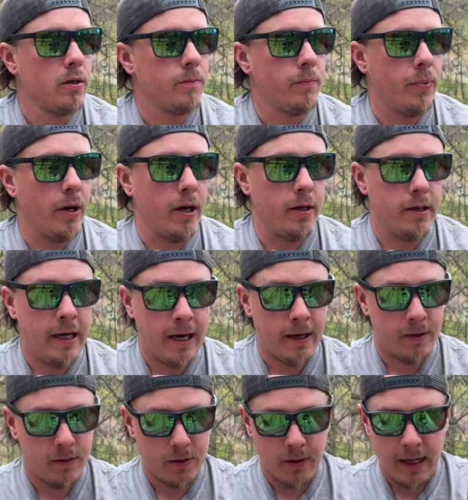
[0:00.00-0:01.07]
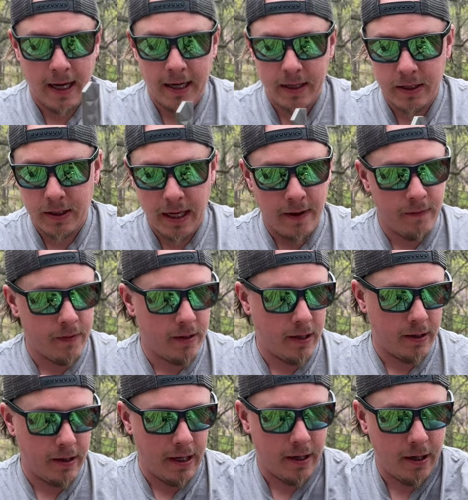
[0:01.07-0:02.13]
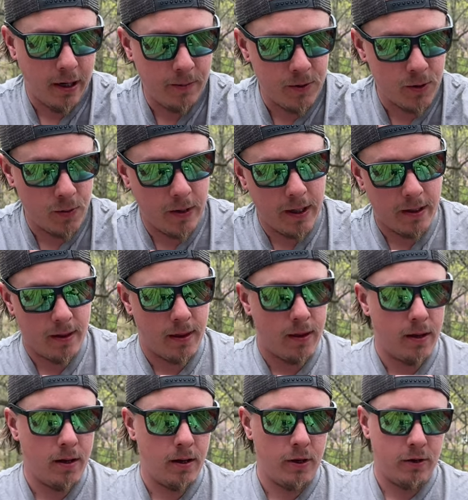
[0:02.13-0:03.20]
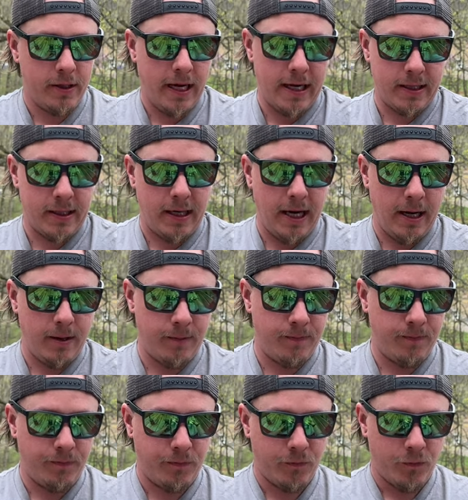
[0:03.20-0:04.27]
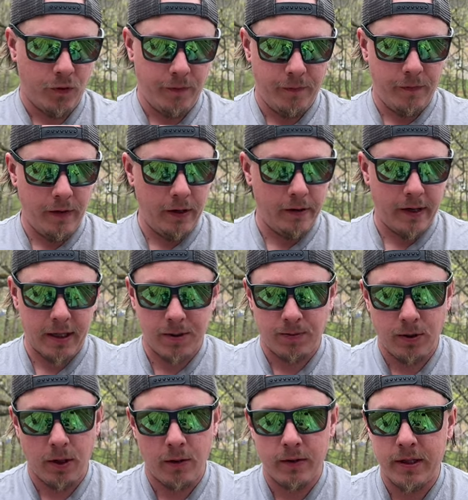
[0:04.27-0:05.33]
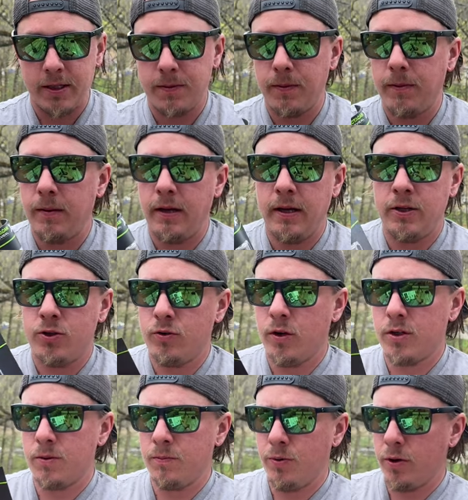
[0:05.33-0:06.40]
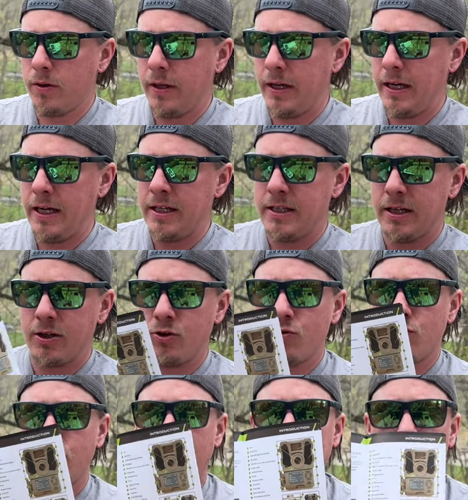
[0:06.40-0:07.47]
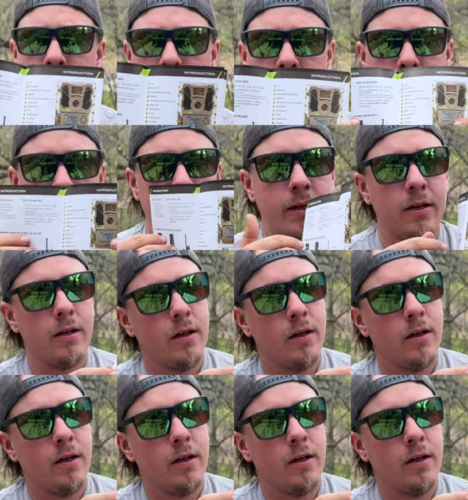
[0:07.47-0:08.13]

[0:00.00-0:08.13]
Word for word: But yeah, so that is everything that comes with your Tactacam Reveal X Pro. This instruction booklet is incredibly